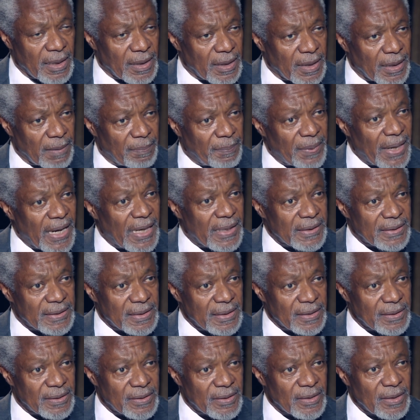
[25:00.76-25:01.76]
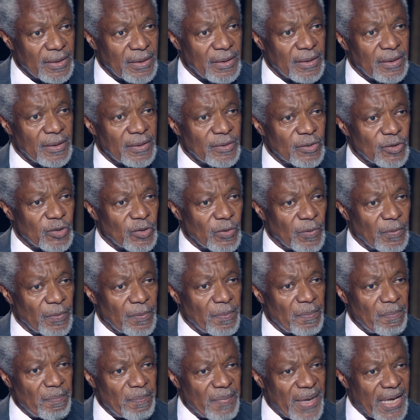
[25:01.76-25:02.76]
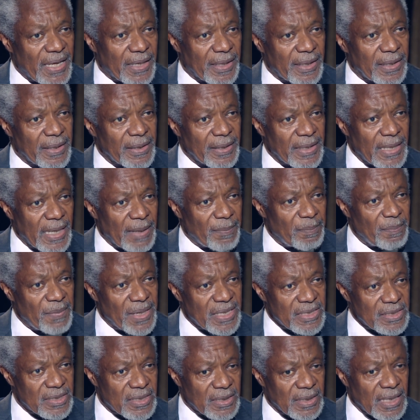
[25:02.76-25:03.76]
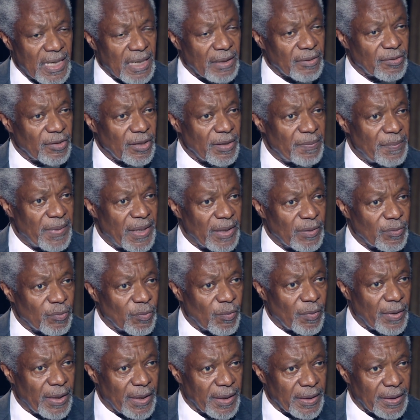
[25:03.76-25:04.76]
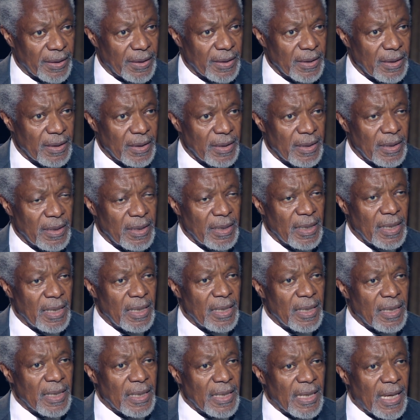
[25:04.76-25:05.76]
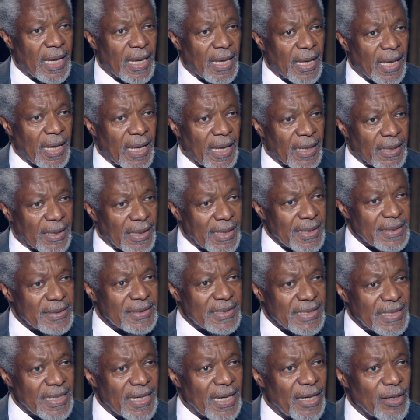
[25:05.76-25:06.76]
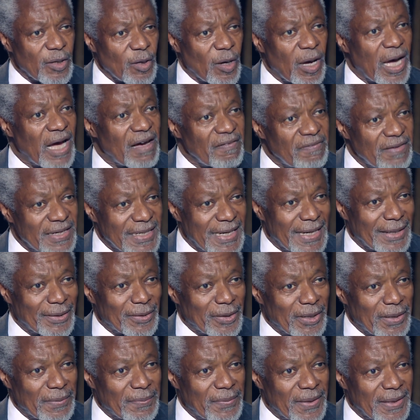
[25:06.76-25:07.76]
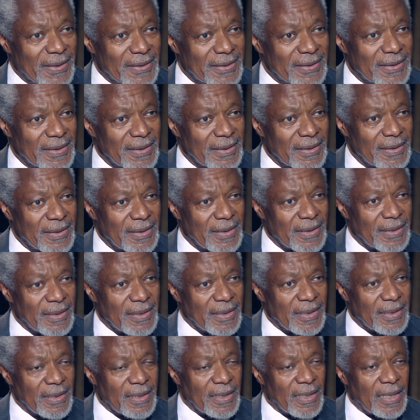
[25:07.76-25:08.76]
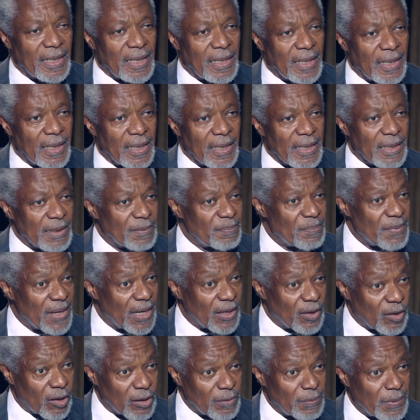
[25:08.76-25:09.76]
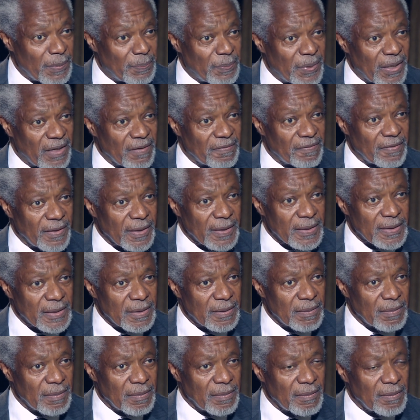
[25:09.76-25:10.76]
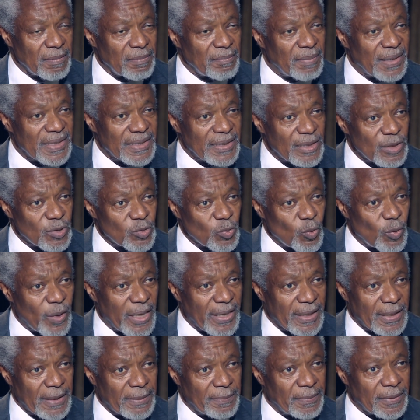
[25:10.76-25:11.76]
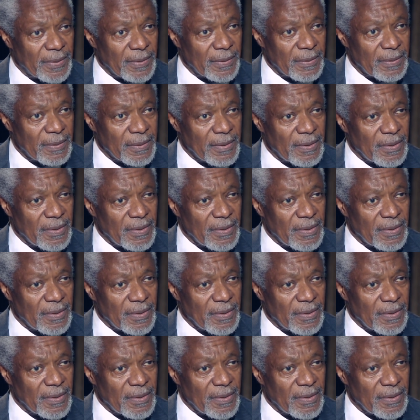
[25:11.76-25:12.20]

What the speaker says: and the parties to make the Minsk agreement work. At least here you have an agreement. It may not be perfect, but it's workable.